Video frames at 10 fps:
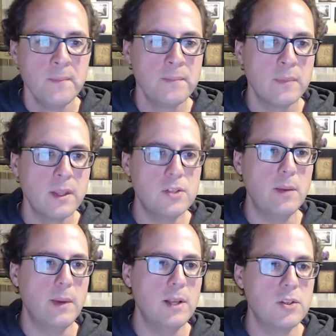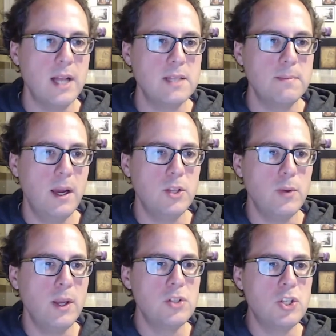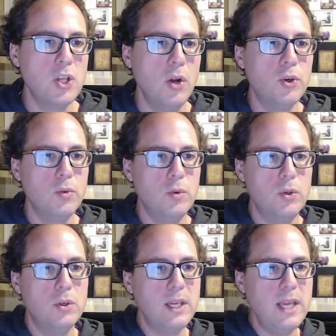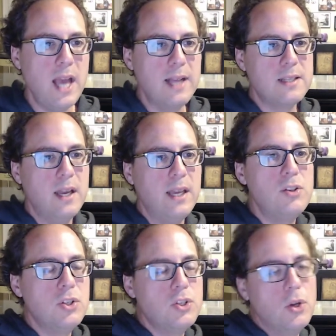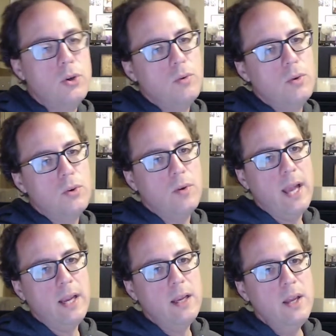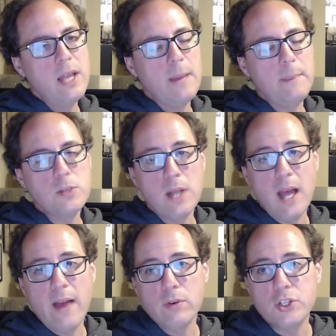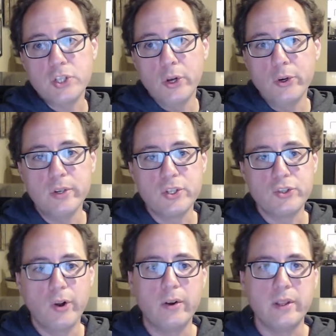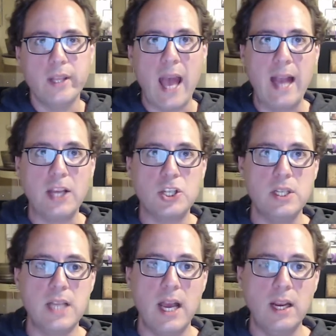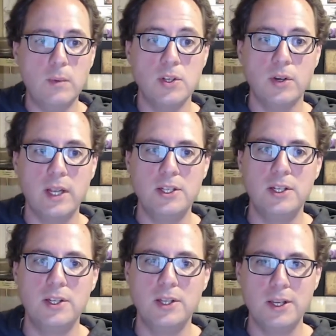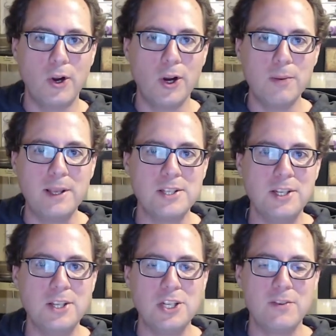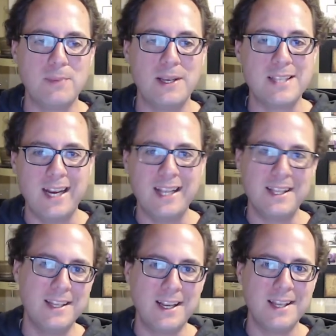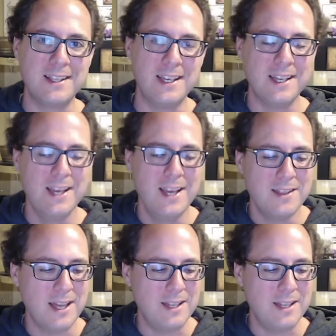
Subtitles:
So anyway, do I use the Joker rule? Yes, I use the Joker rule, Greg. That means whenever a Joker is drawn in the action deck, which I'll get to card-based initiative is my second thing I think that